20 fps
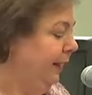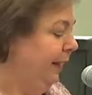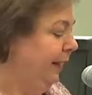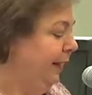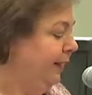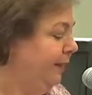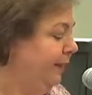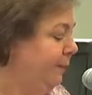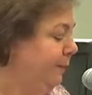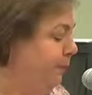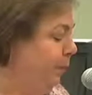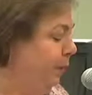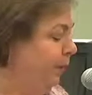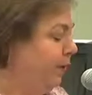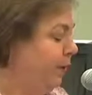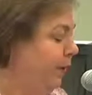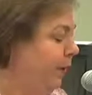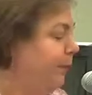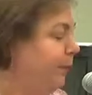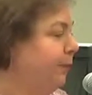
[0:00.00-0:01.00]
and the
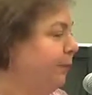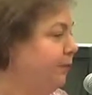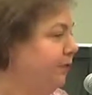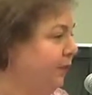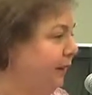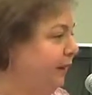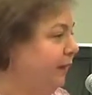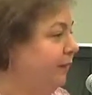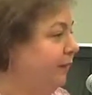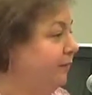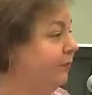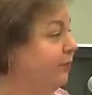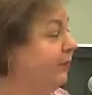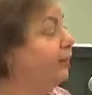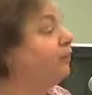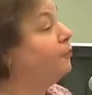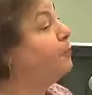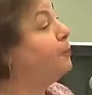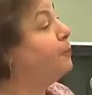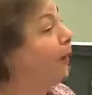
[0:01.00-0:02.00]
board representatives
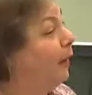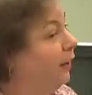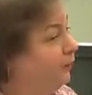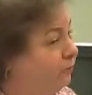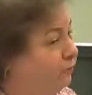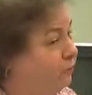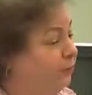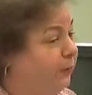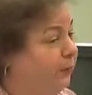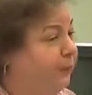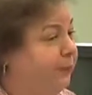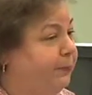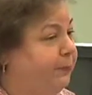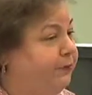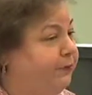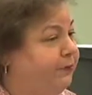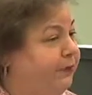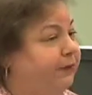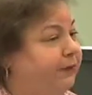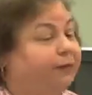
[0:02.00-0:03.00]
and sponsor
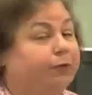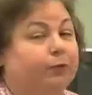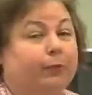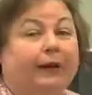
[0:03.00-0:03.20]
representatives.